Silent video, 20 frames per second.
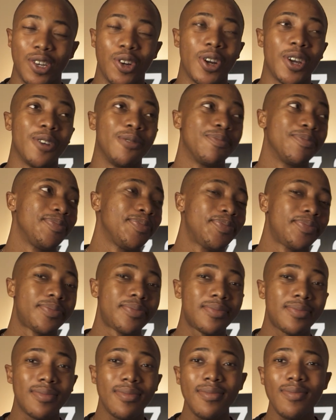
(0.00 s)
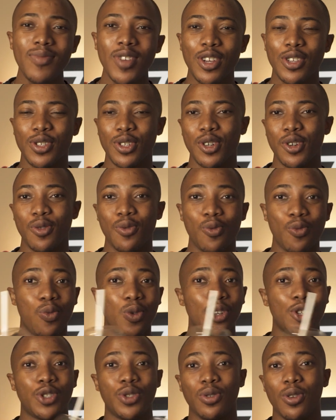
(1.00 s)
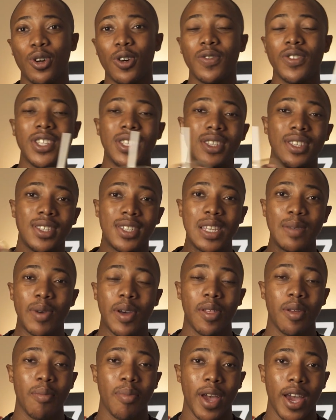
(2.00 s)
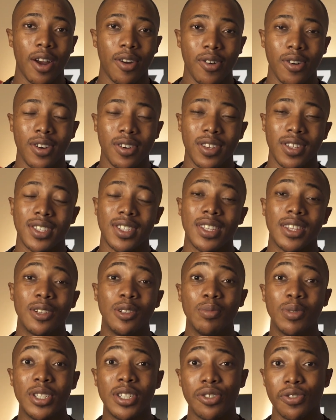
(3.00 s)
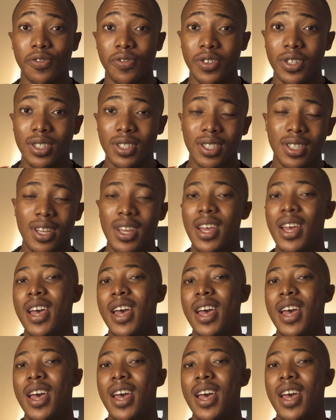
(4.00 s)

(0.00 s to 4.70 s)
Okay, so what you'll obviously see by the background is a little bit different.